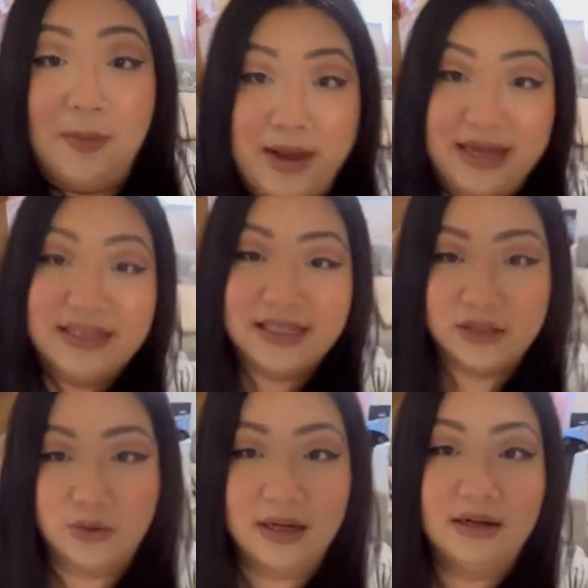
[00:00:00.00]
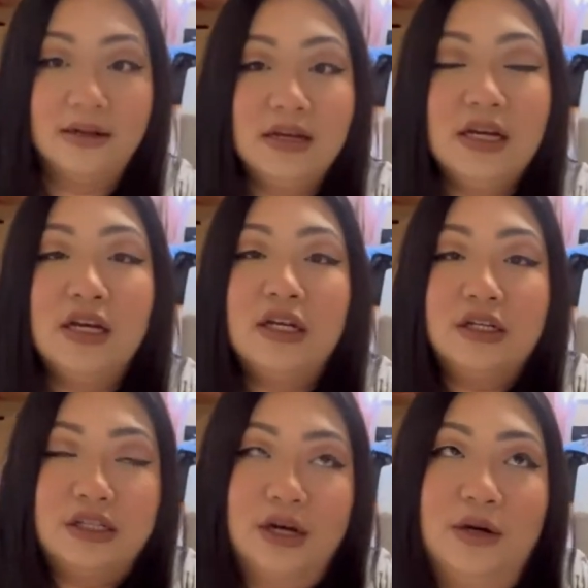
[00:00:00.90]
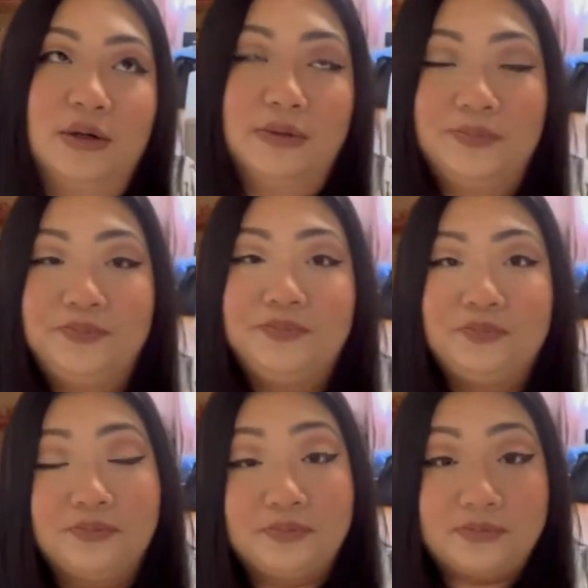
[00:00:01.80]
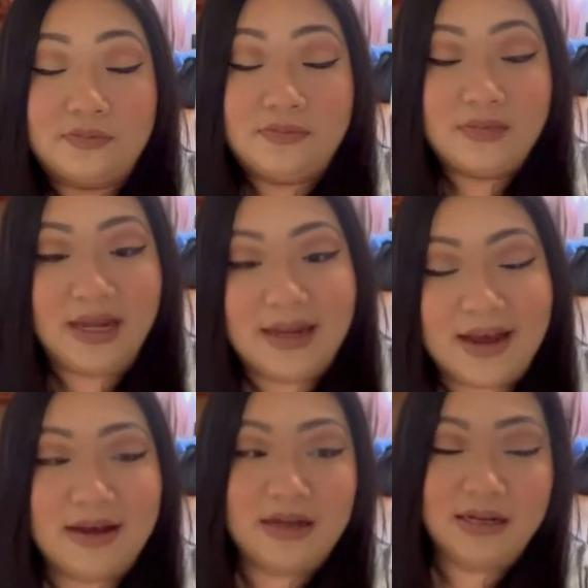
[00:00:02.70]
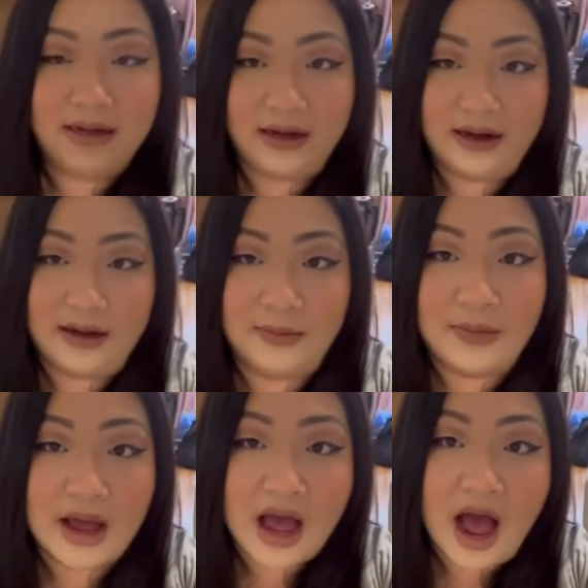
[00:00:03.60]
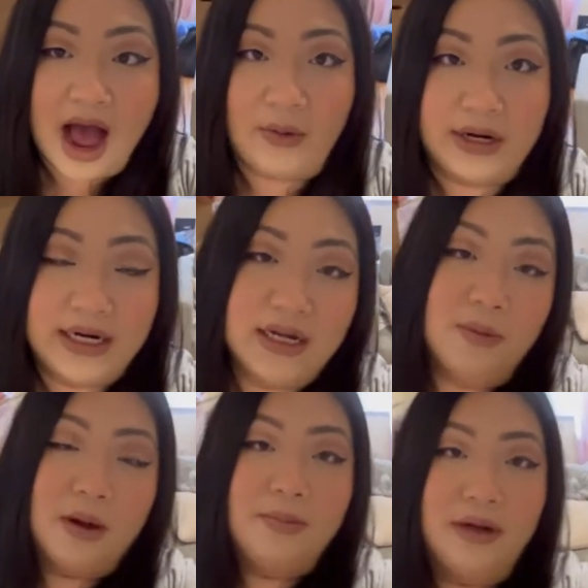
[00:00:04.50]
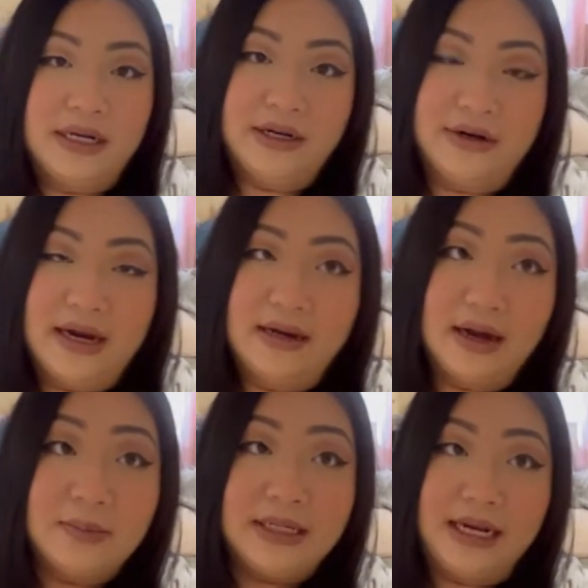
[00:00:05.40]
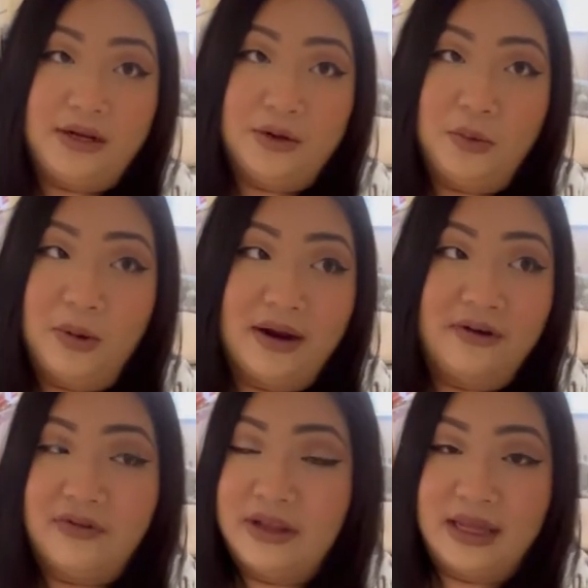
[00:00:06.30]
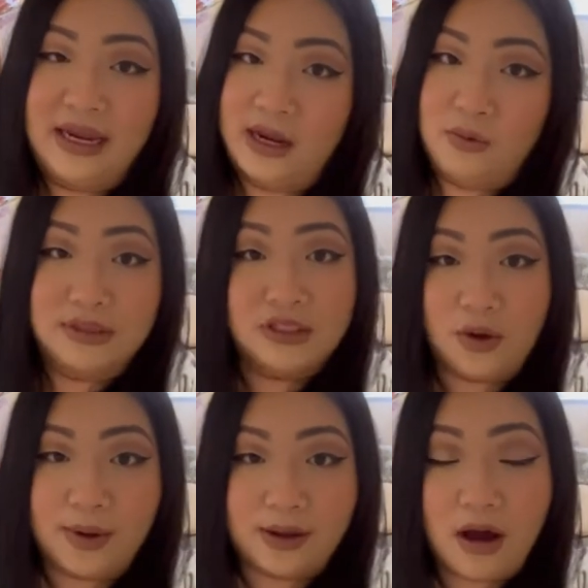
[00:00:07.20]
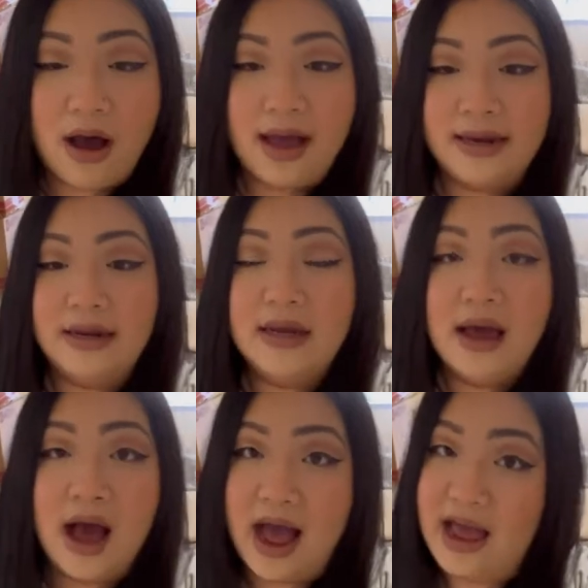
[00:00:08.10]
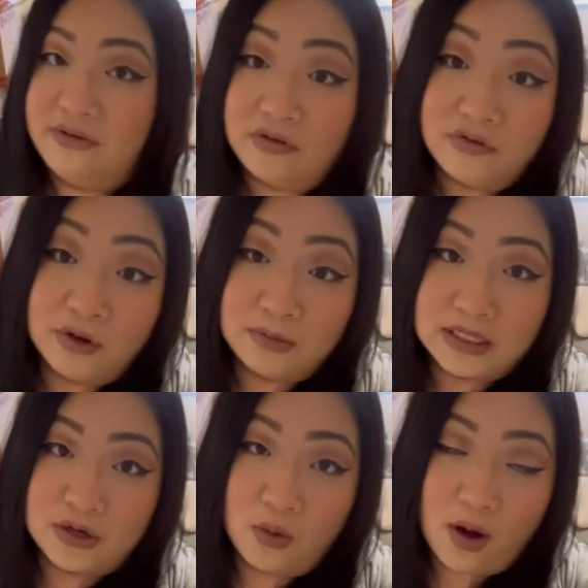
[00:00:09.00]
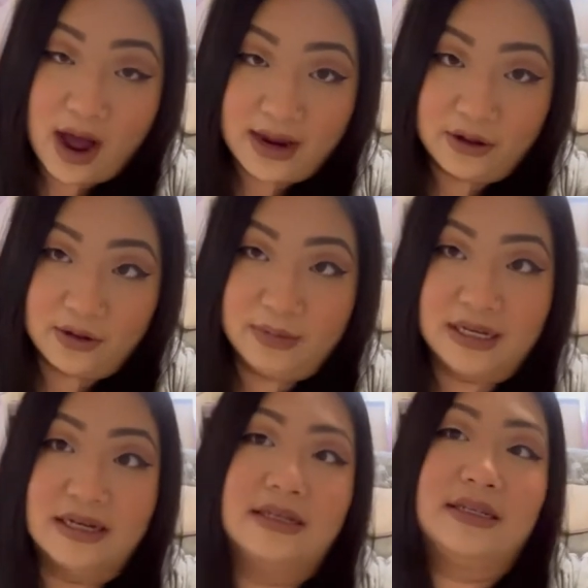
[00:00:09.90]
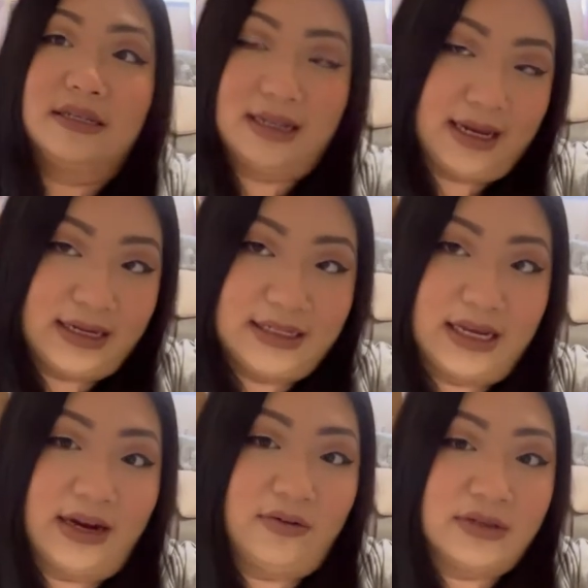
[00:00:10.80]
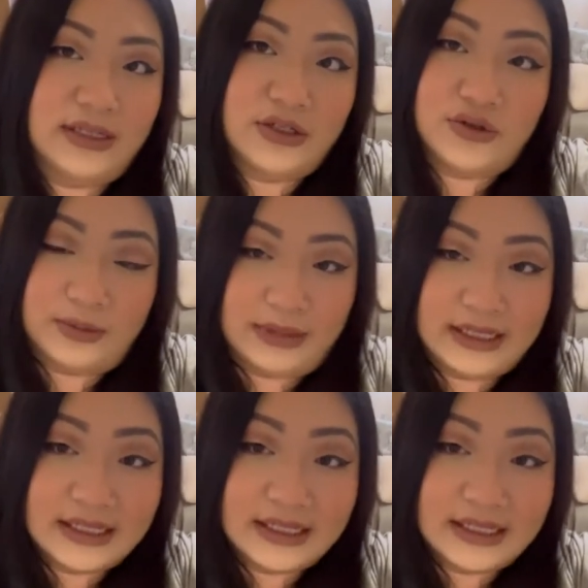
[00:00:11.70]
a mess as well. So yeah, um, I wanted to come up on here and update you about everything and what's going on. I haven't filmed in a while because like, like I said, I was extremely